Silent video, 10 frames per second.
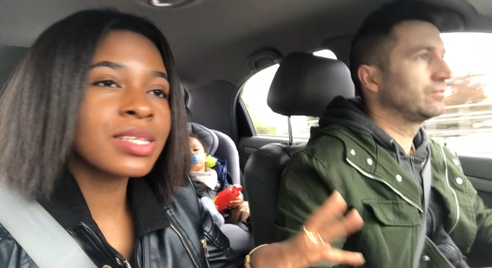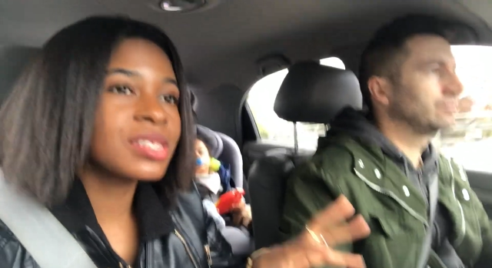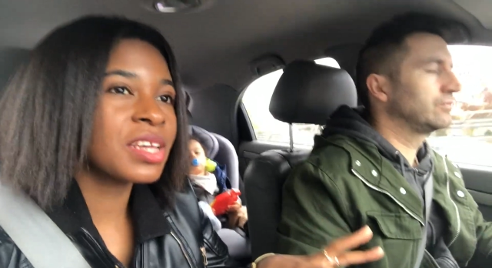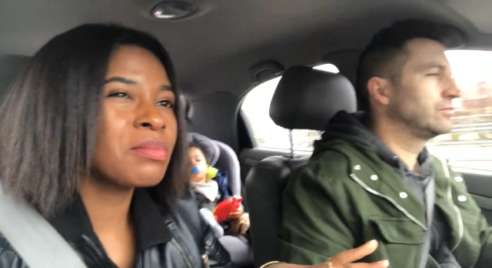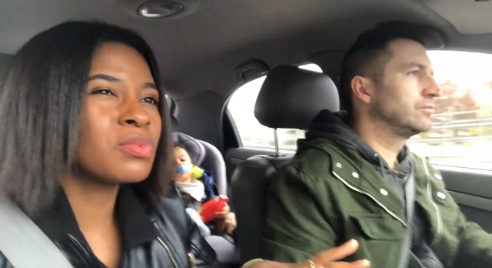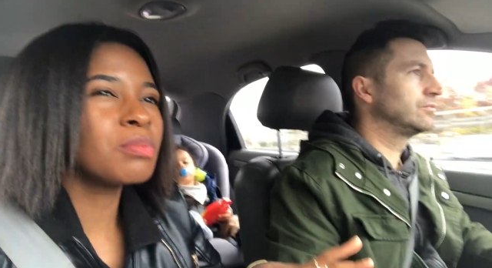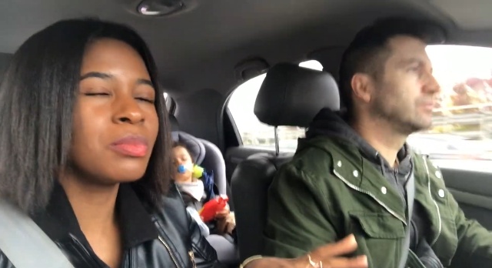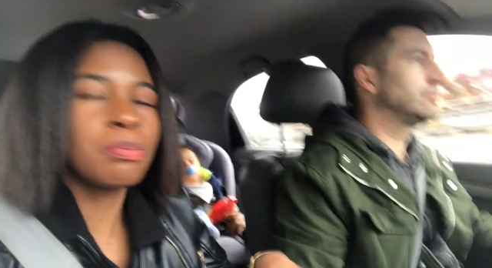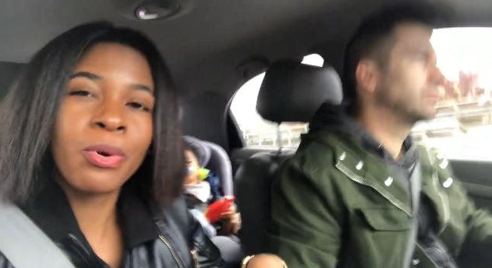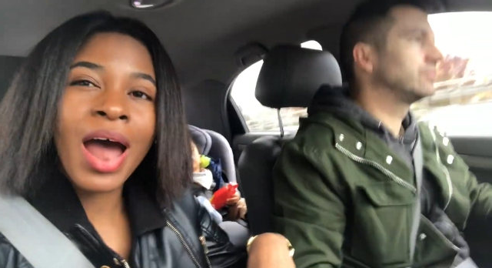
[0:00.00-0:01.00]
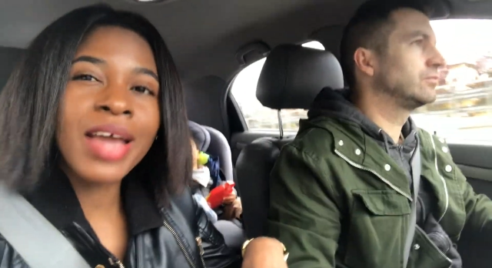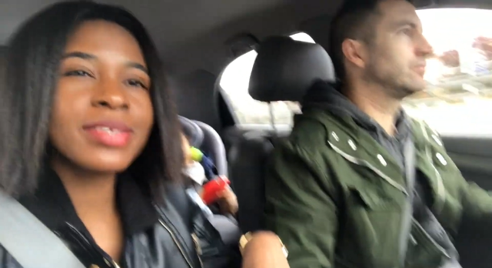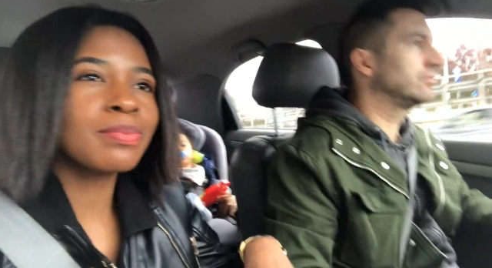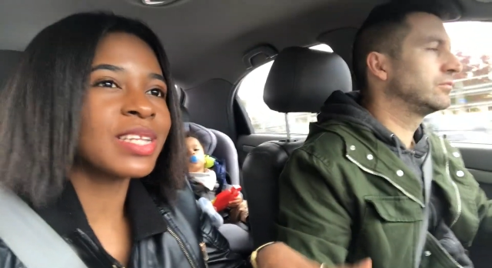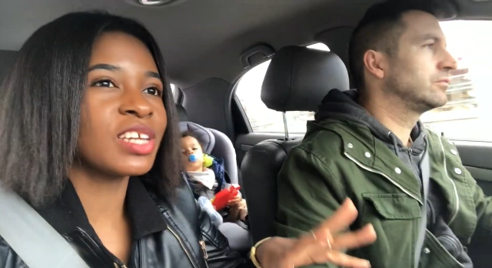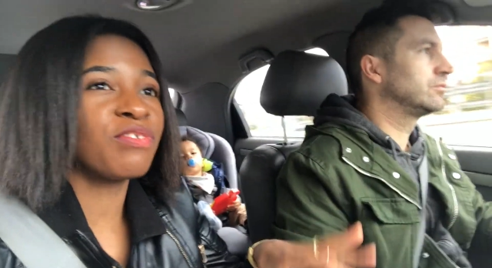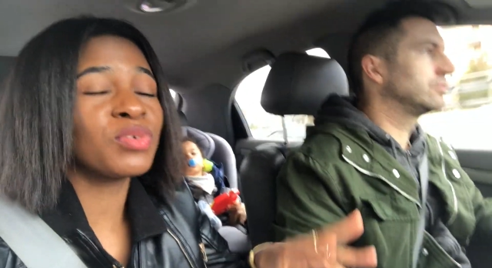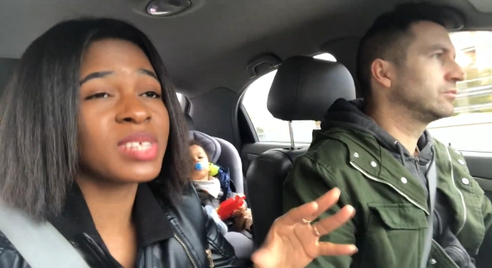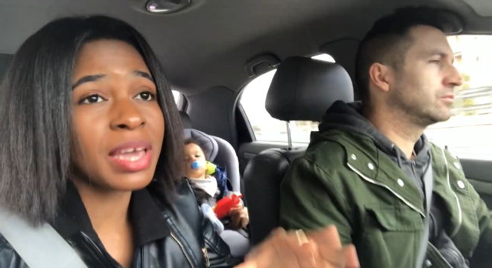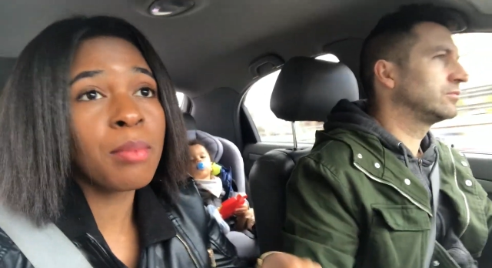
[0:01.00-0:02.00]
Speaker 1: is same price, but if you
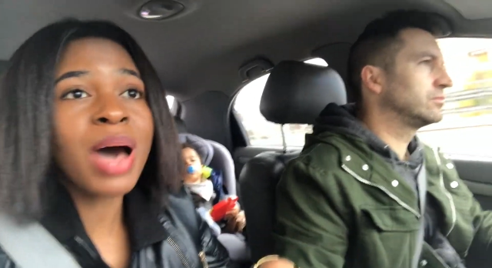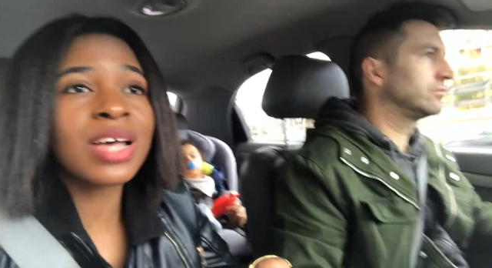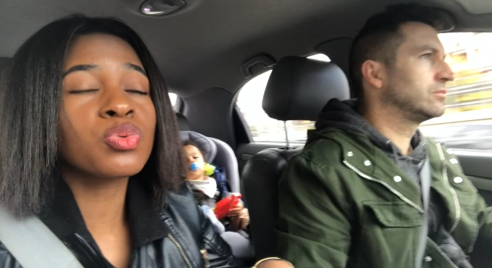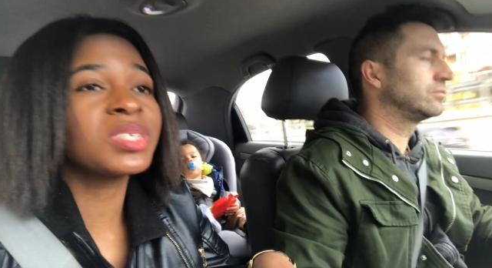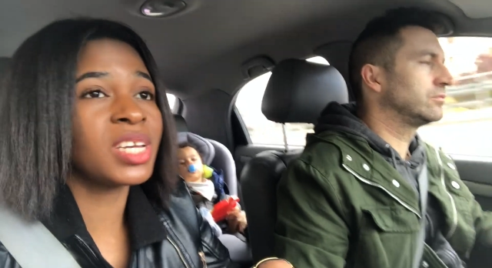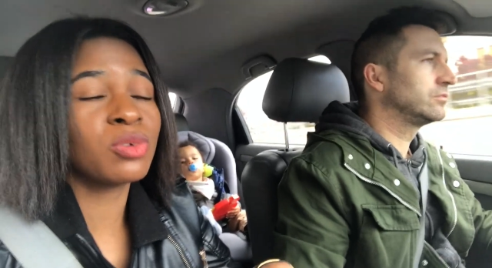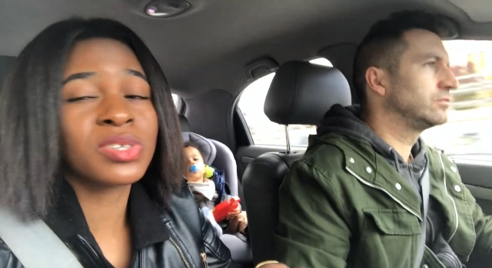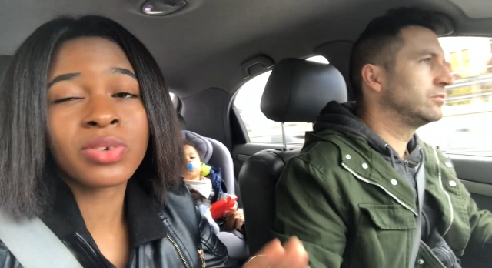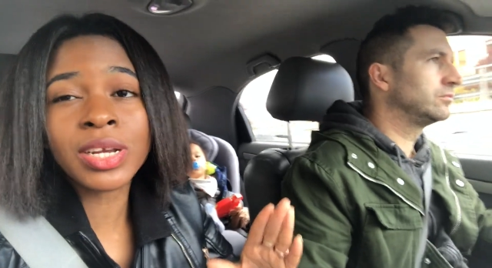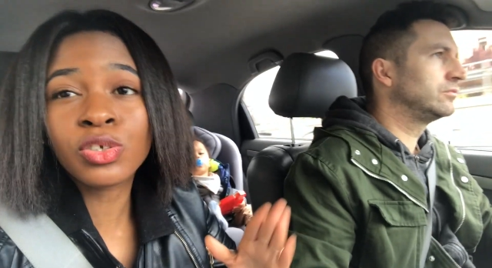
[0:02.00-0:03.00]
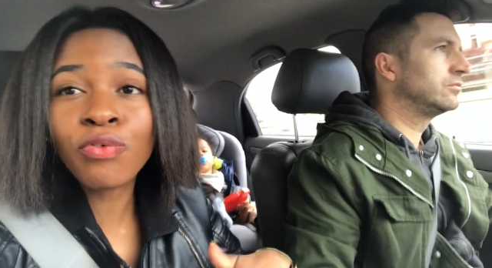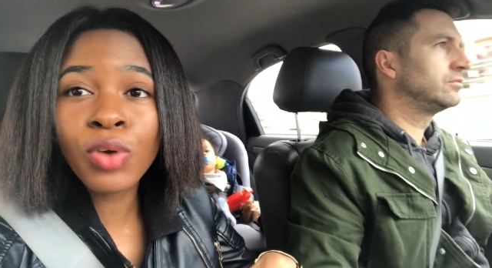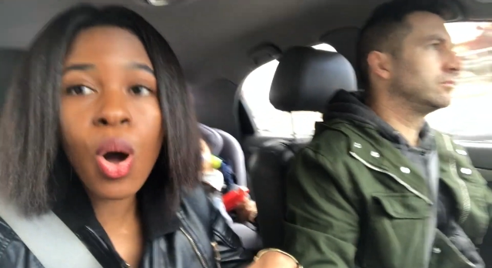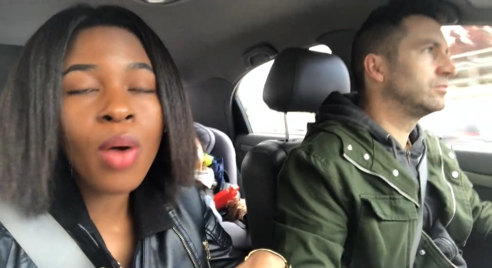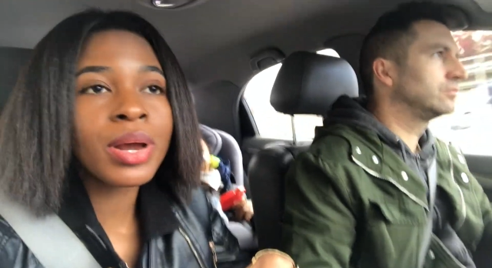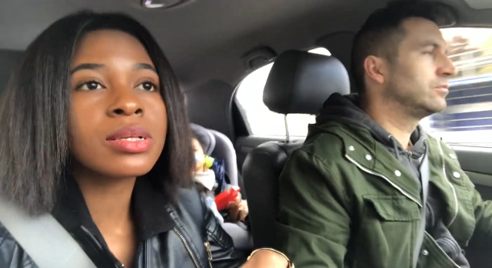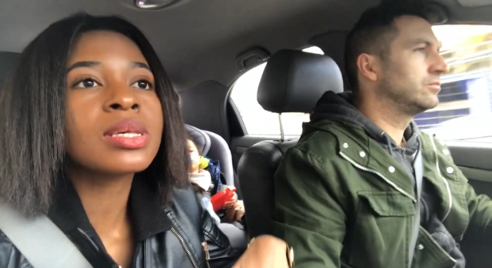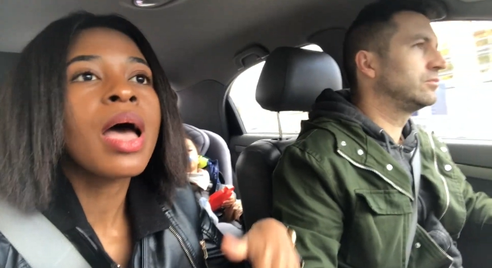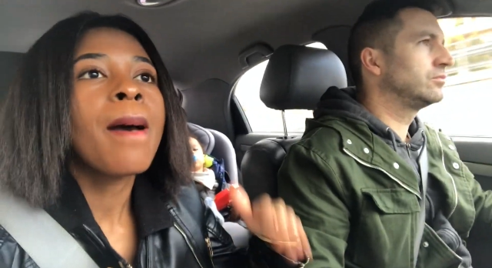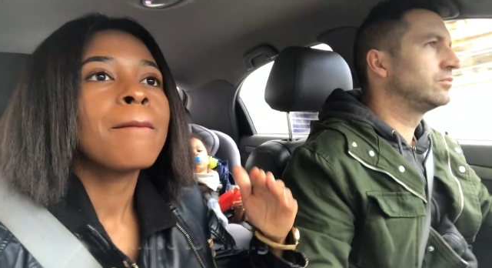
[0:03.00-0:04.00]
take a bus, we'll take you straight to Florence.
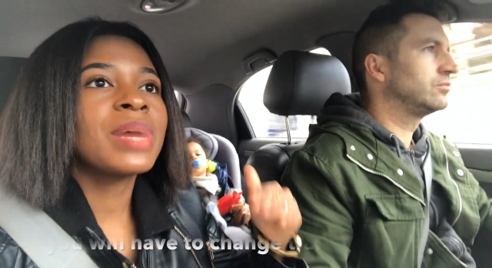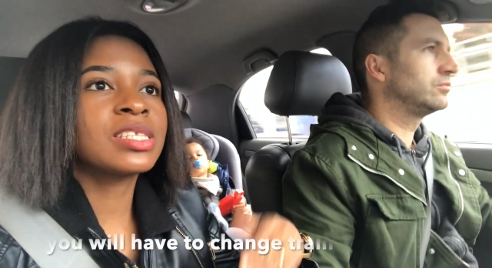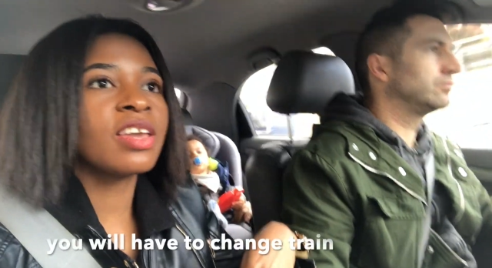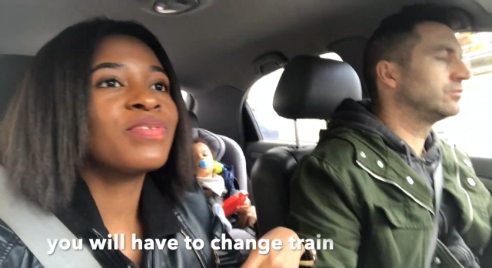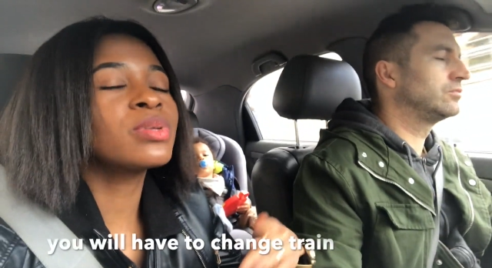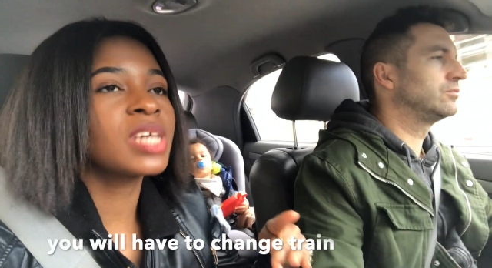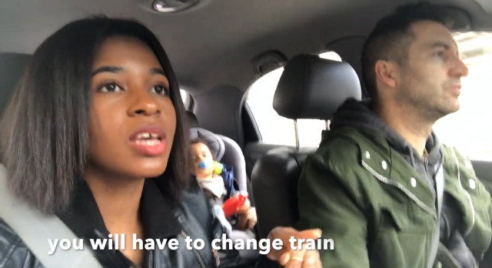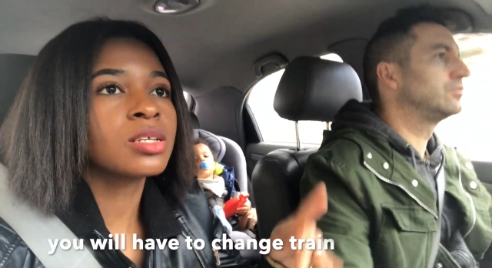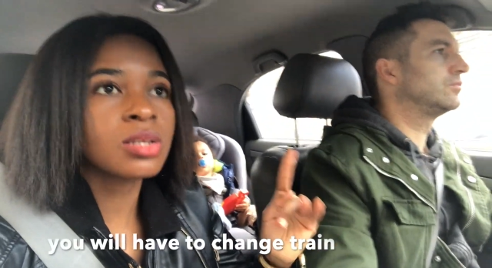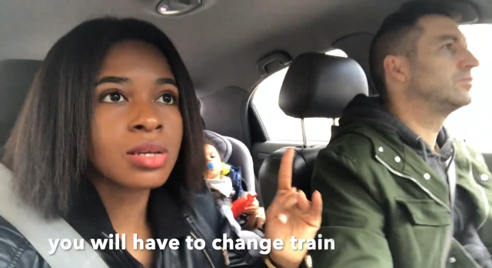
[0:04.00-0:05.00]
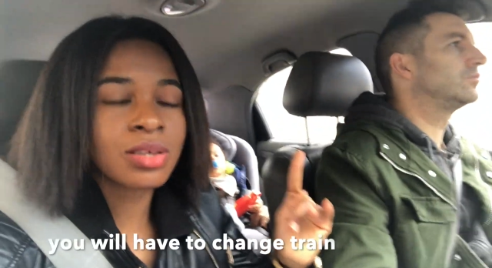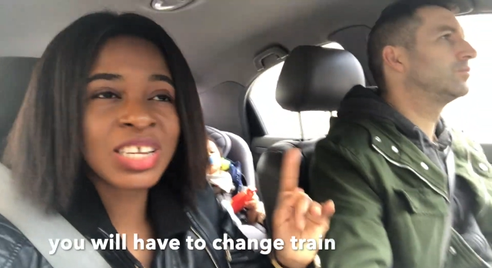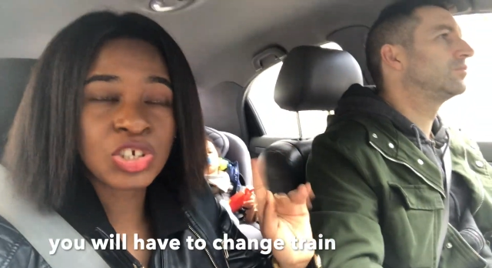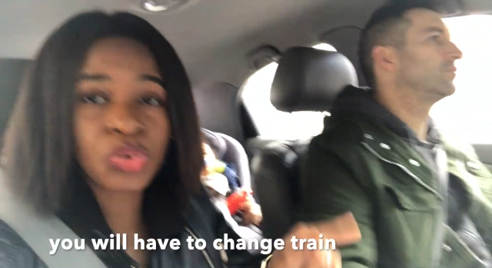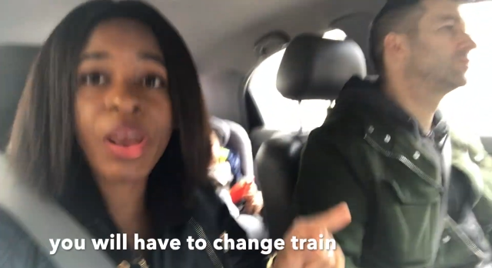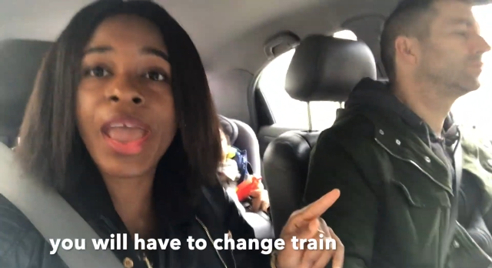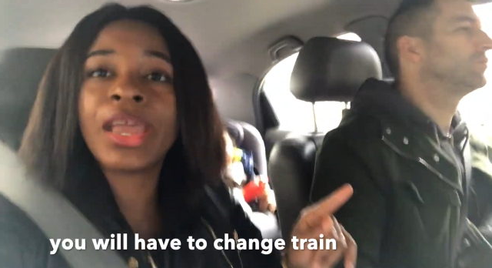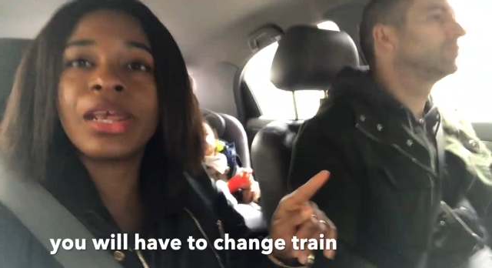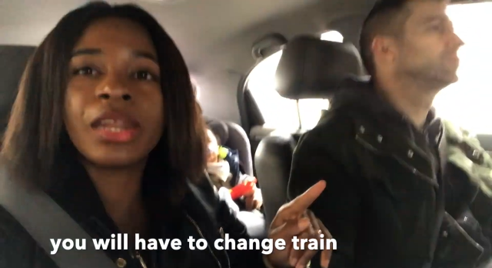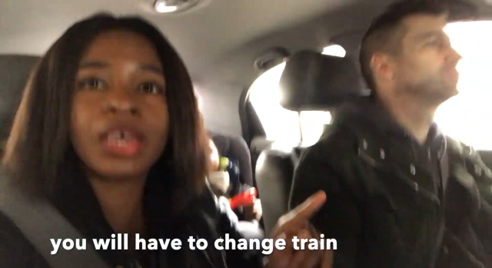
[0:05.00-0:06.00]
But if you take a
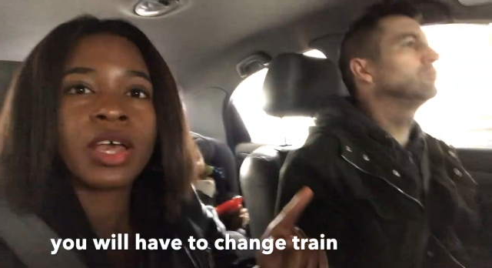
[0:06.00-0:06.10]
train,